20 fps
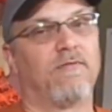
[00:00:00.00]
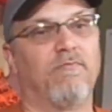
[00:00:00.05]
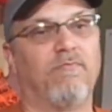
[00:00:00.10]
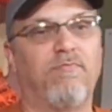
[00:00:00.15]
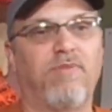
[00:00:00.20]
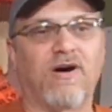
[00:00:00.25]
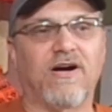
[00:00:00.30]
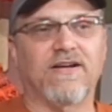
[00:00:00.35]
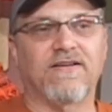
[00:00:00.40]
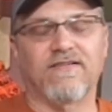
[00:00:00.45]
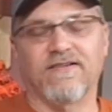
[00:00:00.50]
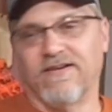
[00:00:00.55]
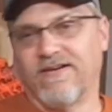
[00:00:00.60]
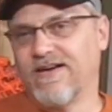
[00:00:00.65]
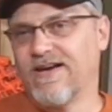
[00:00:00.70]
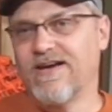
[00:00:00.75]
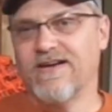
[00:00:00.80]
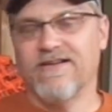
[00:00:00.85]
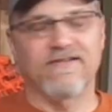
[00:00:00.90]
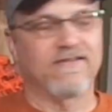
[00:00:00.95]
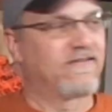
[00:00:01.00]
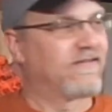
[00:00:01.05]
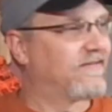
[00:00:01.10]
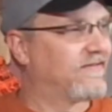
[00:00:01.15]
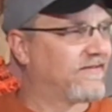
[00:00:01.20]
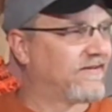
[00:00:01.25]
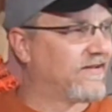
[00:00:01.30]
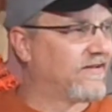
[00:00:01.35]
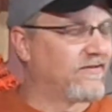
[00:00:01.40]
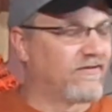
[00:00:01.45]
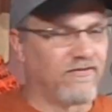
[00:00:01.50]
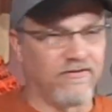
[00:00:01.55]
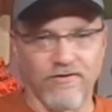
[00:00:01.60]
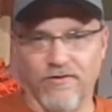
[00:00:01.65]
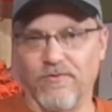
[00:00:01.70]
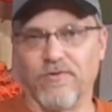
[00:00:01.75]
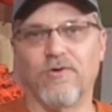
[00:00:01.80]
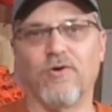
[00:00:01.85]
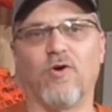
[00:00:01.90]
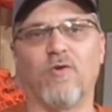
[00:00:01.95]
But again,
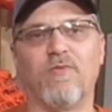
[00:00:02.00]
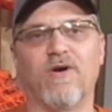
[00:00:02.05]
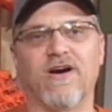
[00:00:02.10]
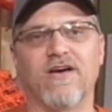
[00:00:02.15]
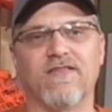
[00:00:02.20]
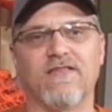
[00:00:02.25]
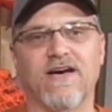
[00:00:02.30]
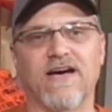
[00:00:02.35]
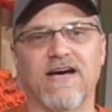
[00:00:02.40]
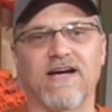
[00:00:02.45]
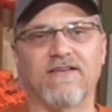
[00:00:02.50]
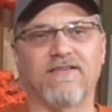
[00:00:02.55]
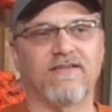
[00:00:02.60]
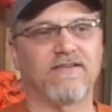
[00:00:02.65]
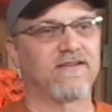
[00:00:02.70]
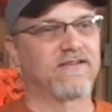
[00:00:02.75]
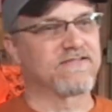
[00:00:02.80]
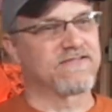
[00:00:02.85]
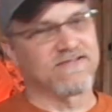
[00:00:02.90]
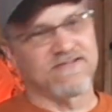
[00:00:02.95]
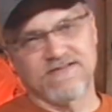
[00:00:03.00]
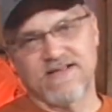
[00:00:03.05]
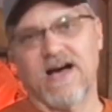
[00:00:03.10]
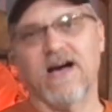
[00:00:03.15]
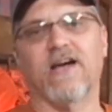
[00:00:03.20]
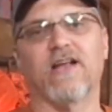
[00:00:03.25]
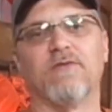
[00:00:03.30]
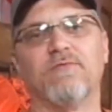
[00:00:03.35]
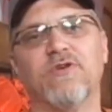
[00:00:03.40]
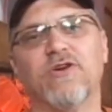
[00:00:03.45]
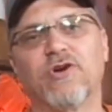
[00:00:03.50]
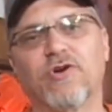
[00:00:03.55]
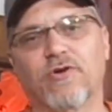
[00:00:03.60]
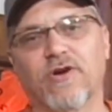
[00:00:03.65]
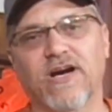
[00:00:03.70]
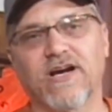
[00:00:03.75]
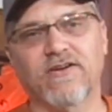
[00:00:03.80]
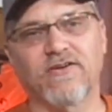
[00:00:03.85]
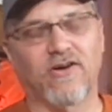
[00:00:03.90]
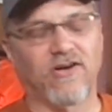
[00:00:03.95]
don't go by that, because it's not going to be
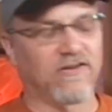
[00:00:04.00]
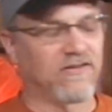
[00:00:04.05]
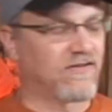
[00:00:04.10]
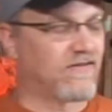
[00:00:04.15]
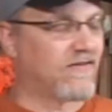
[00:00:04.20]
correct all the